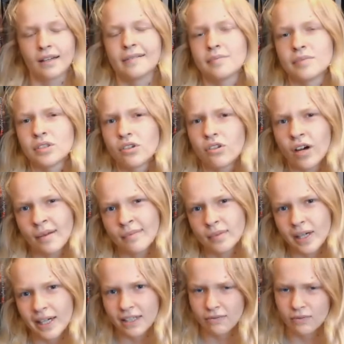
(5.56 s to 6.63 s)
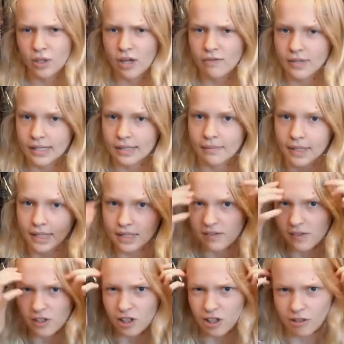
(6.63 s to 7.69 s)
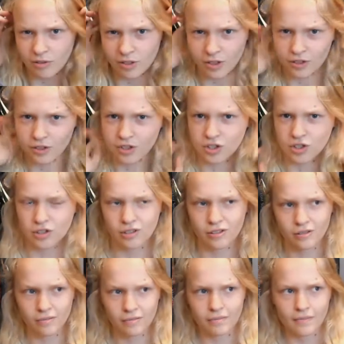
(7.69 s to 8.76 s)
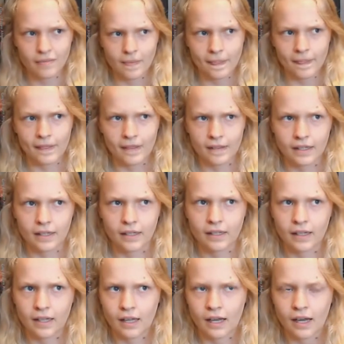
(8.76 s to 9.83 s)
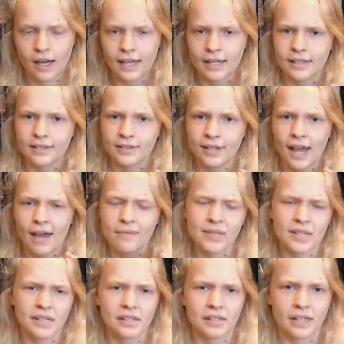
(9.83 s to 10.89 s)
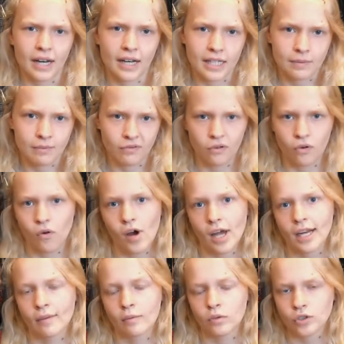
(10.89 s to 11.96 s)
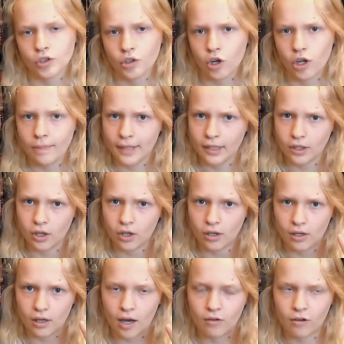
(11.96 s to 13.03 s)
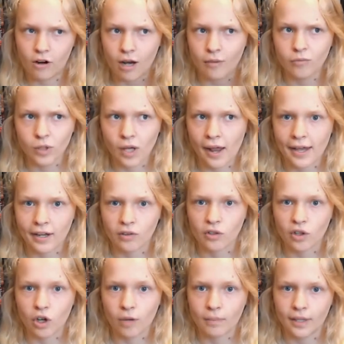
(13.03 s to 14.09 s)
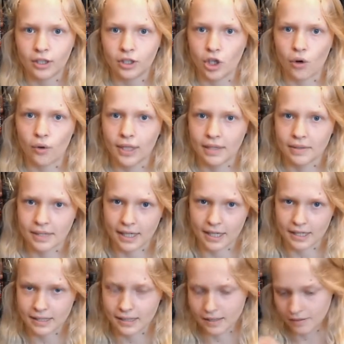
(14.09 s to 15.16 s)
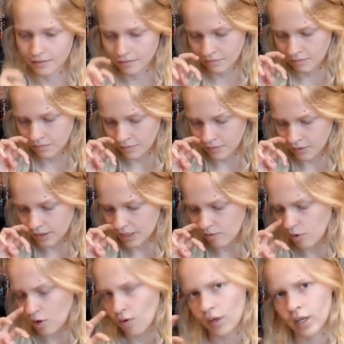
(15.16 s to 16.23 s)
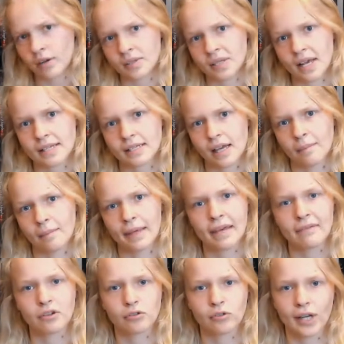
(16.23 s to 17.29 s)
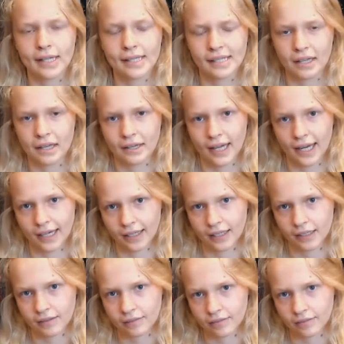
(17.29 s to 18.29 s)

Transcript: Um, so I'm kind of nervous to make this video because I haven't done anything like this before and I'm also hoping, well I'm relying on the hope that no one else has. Because if no one else has, I may have created the thing.